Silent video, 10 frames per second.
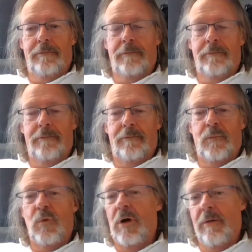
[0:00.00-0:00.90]
It's
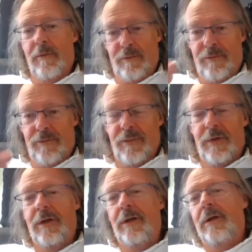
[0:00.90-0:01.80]
defamiliarized,
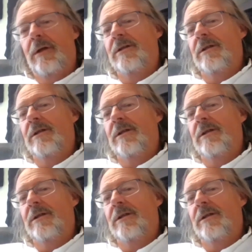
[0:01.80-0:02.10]
you know?